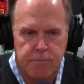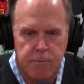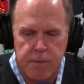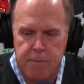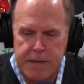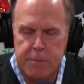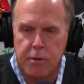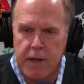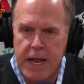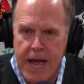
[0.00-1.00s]
the people
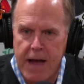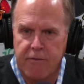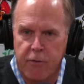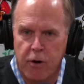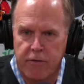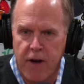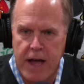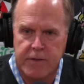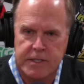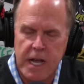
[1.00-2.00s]
that have 4 or
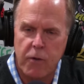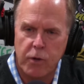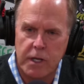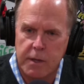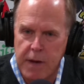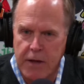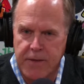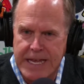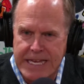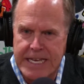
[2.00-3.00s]
5 is not really about
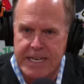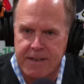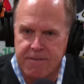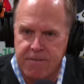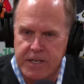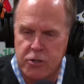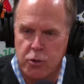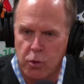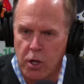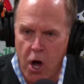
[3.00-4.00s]
the
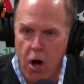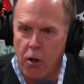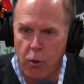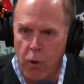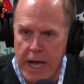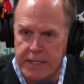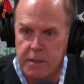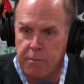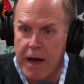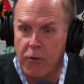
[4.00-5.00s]
individual all the way. It's
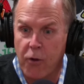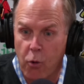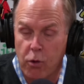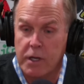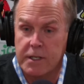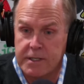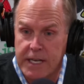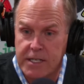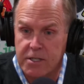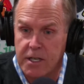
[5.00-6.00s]
about the
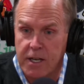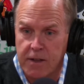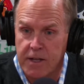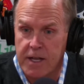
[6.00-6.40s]
organization